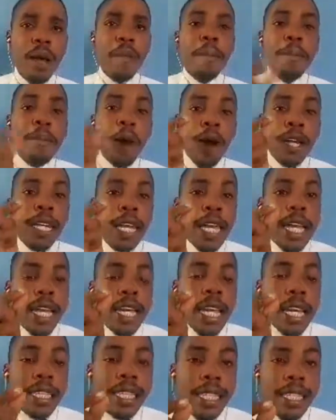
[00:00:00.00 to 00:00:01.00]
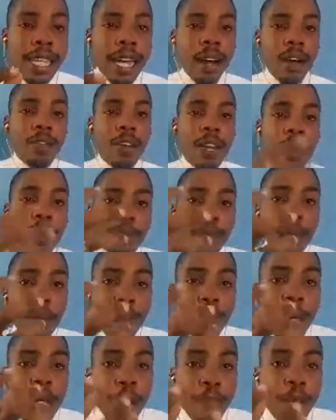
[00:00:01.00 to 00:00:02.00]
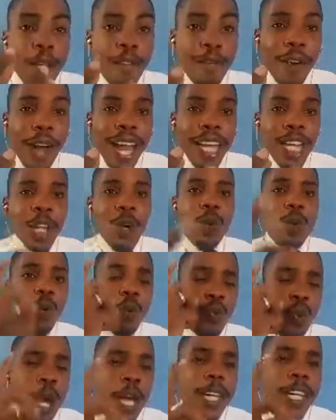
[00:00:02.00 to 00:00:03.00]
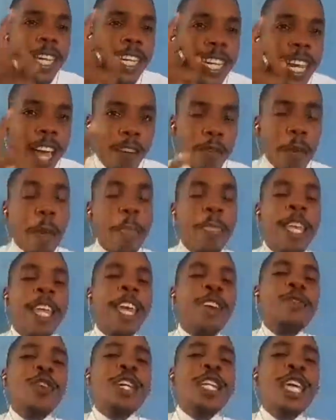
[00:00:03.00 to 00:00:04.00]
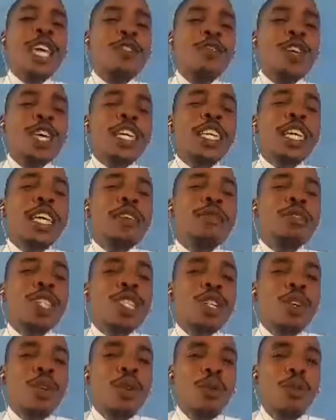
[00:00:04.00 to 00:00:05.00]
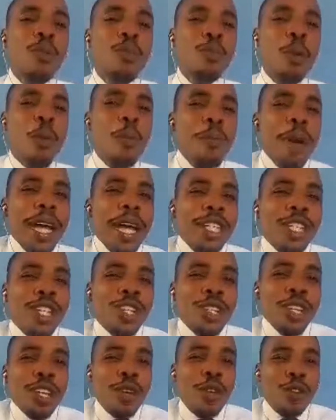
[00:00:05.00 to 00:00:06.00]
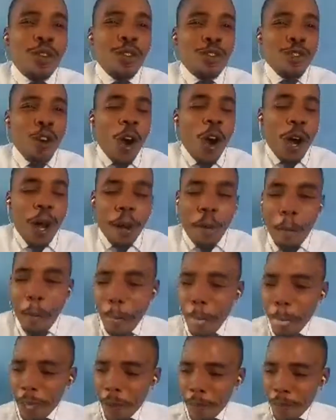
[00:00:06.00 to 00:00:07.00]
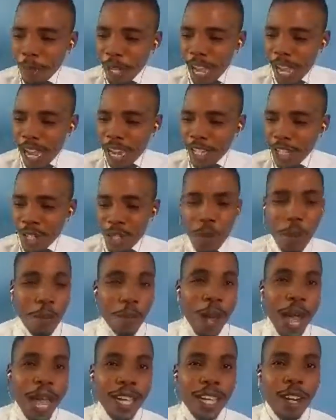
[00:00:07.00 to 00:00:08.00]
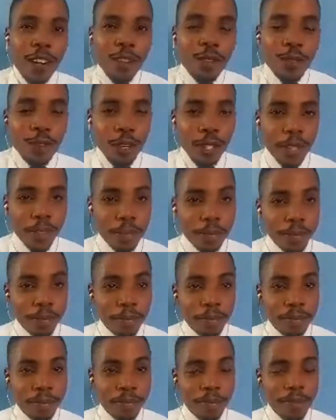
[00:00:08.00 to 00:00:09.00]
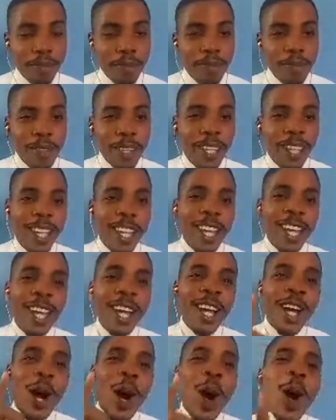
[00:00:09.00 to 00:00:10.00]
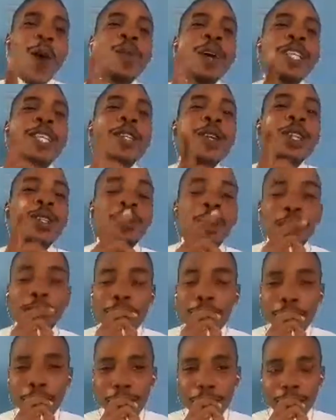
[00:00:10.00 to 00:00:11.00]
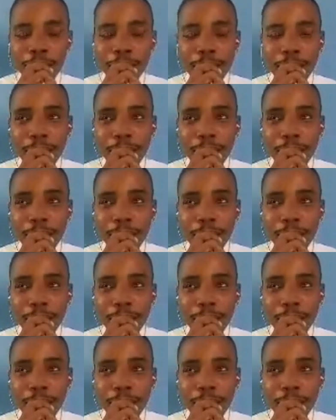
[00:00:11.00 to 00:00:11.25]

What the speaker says: Money in itself, the paper value will never, even if it gives you momentary fun and you buy comfort. Always note one thing.